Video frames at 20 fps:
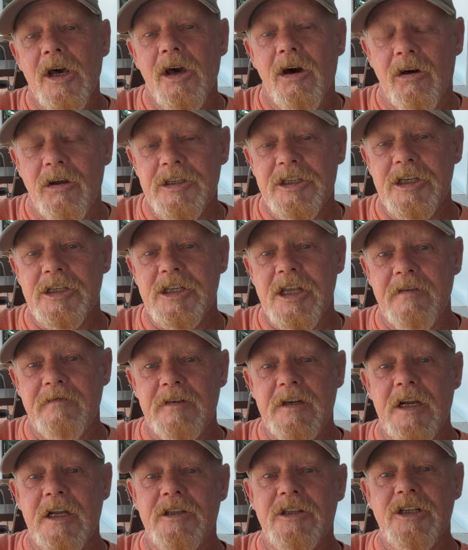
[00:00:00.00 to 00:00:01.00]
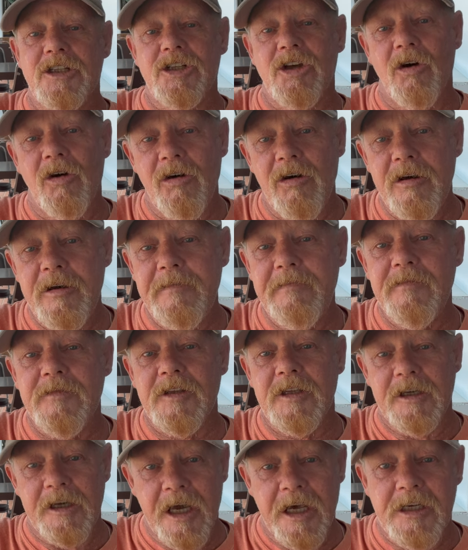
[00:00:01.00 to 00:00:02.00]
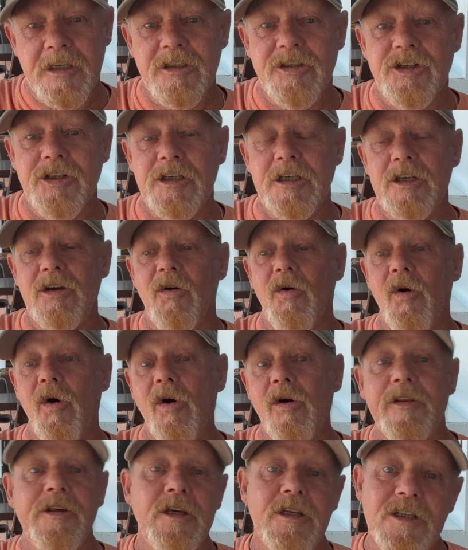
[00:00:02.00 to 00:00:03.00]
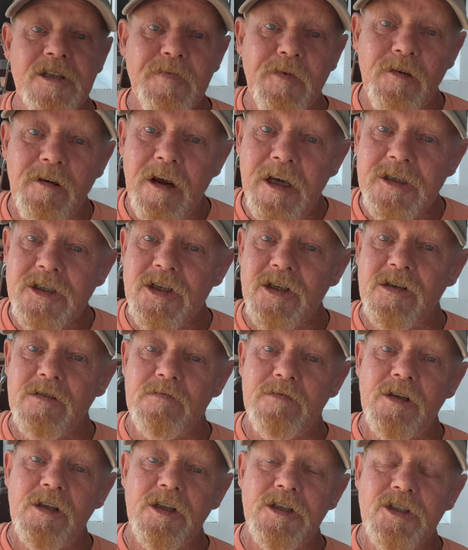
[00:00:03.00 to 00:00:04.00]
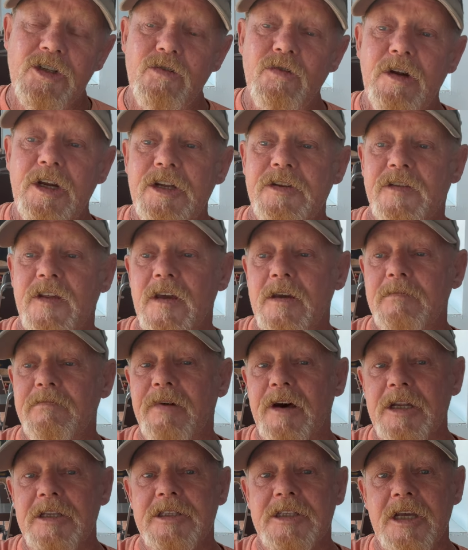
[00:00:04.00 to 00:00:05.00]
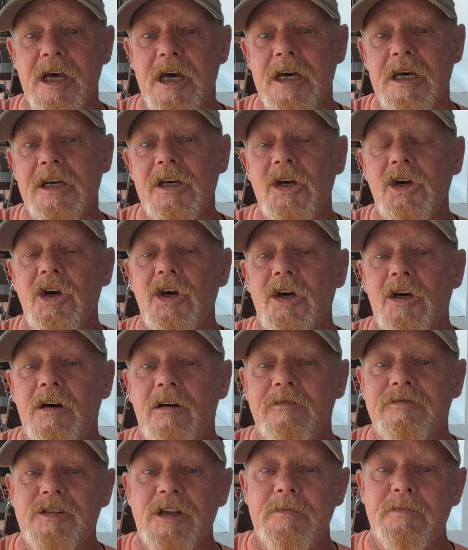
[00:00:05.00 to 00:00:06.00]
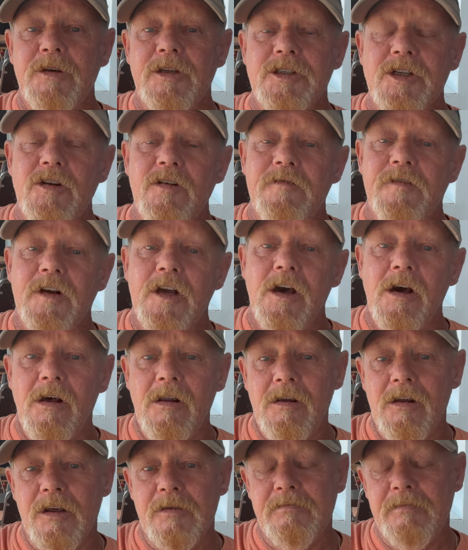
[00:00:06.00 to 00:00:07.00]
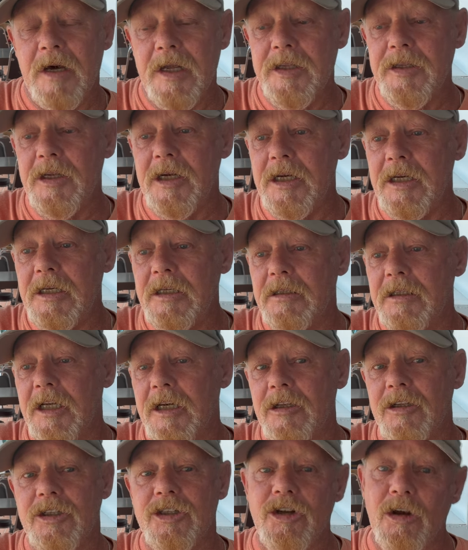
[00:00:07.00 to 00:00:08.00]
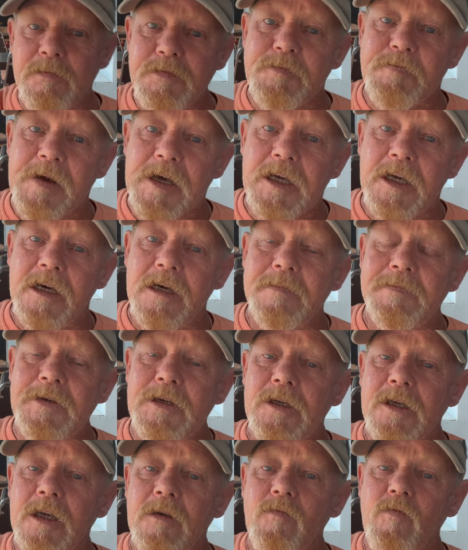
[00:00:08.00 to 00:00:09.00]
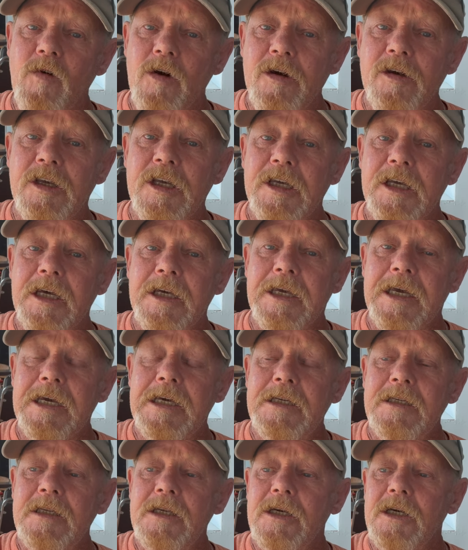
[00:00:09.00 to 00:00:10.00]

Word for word: I just haven't had the time, the energy, or the inspiration to really do anything. But uh, I've set myself a goal on Monday. Now the shop's back open and working again.